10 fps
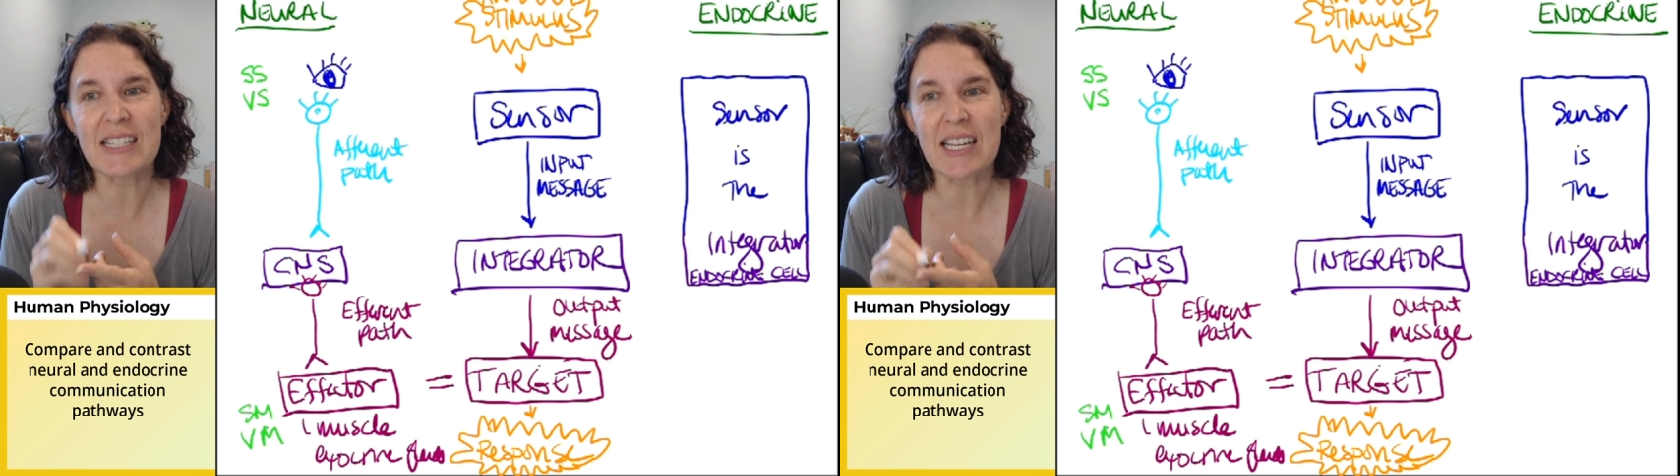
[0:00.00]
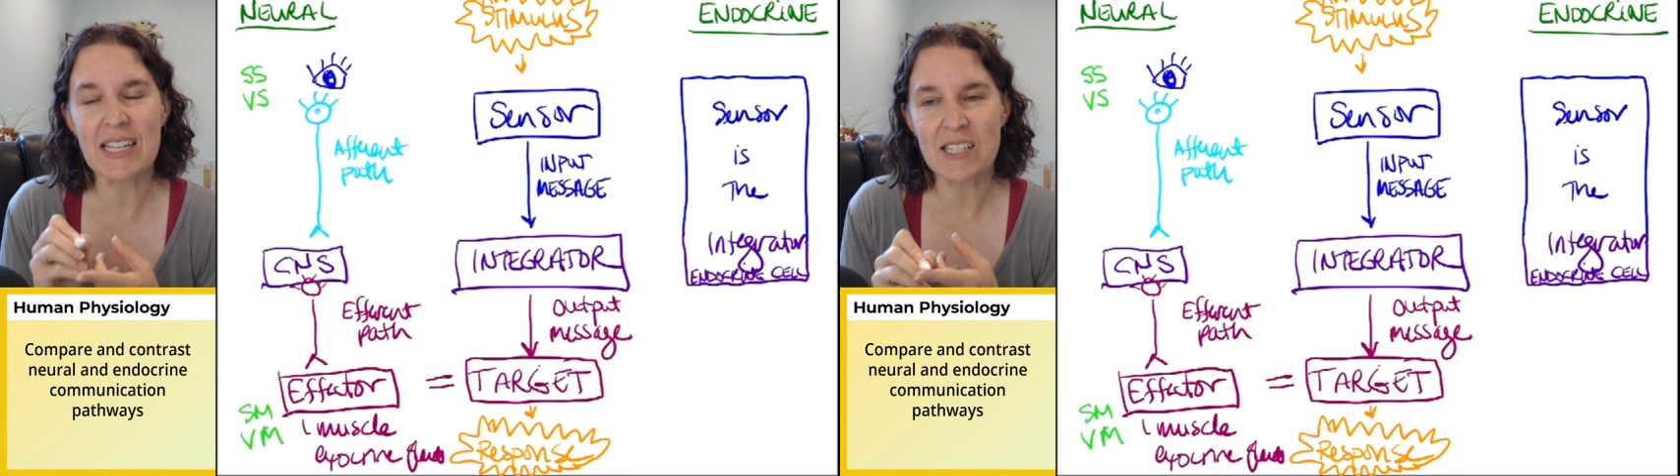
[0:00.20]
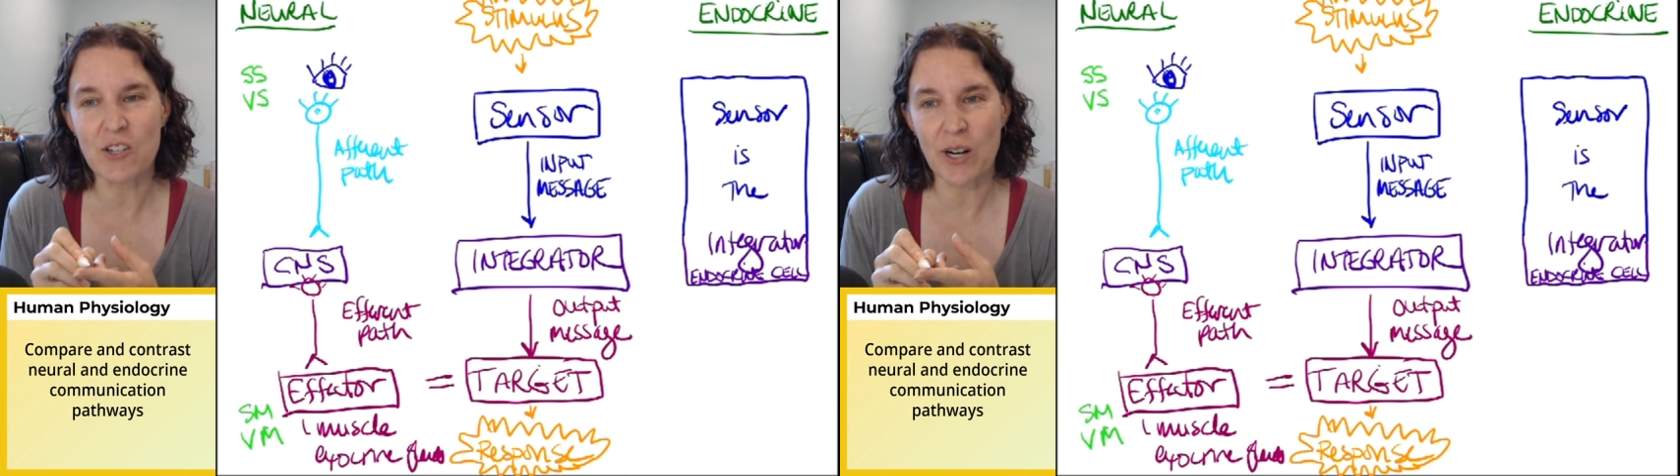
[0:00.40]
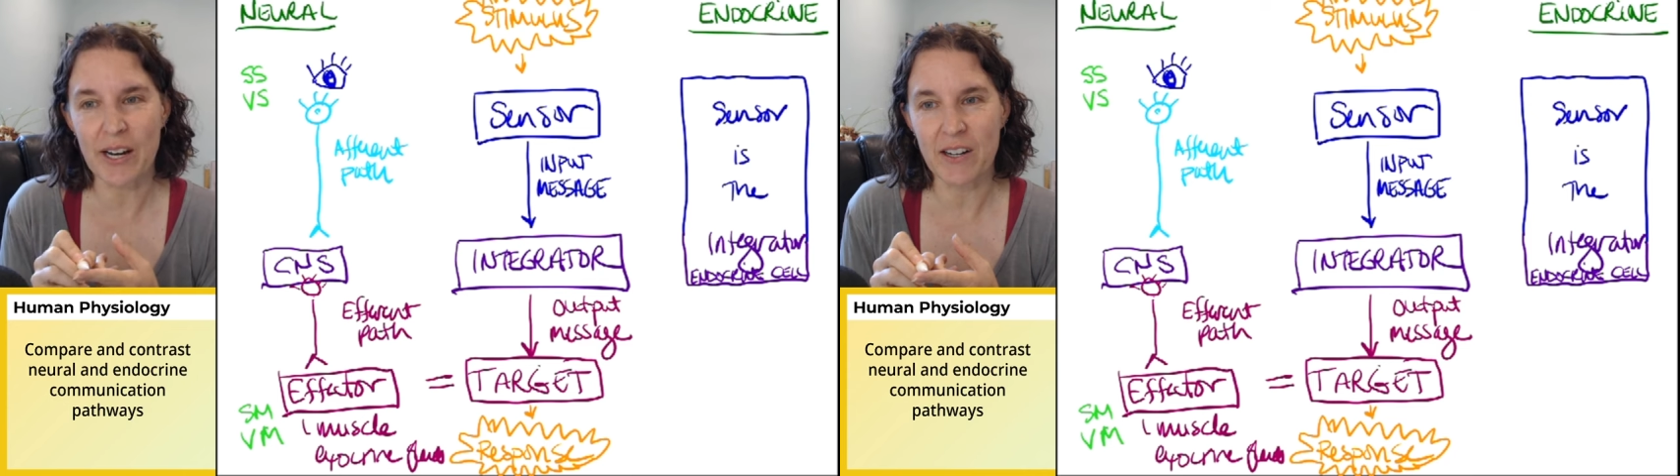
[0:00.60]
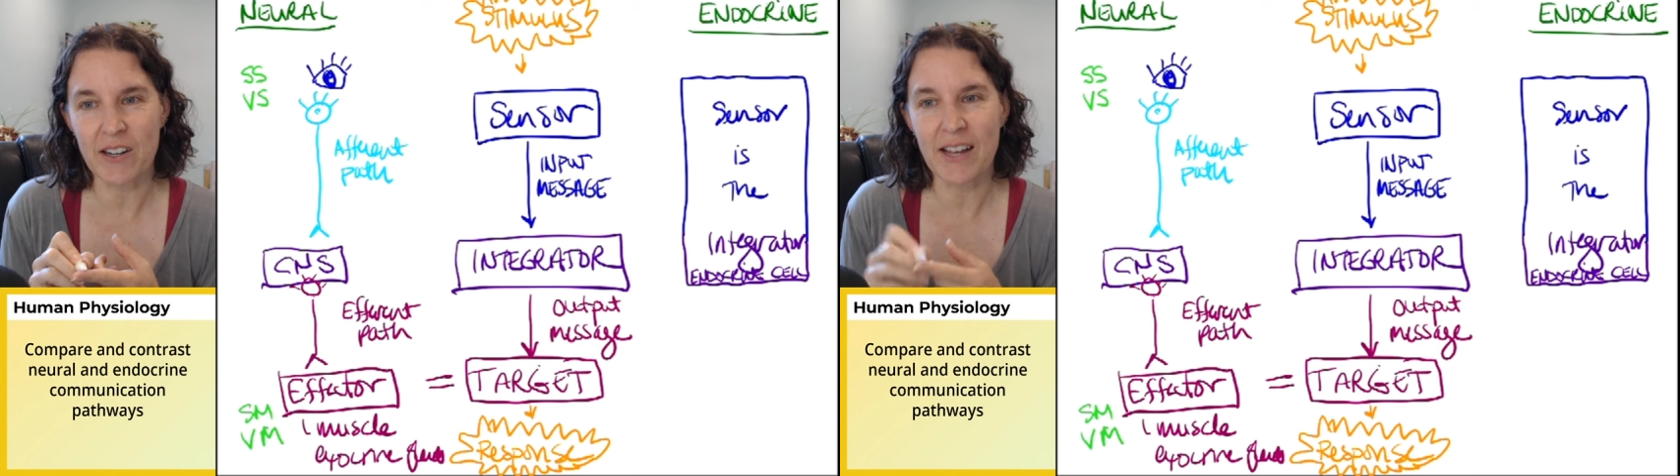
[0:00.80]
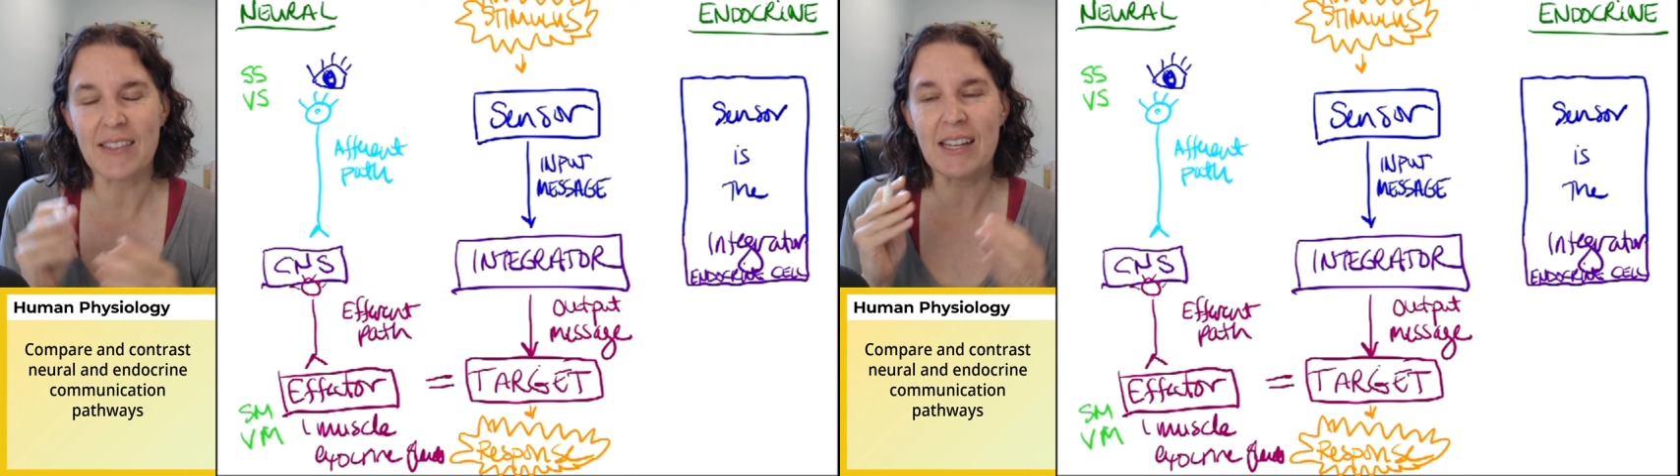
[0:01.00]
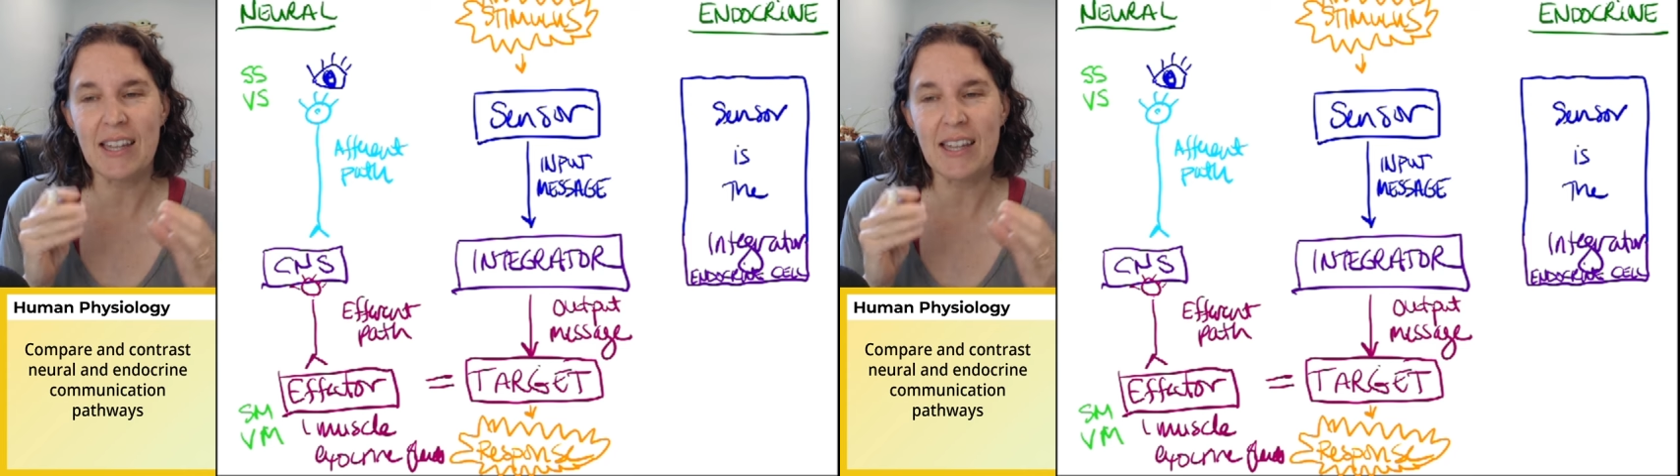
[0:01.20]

the integrator, and the,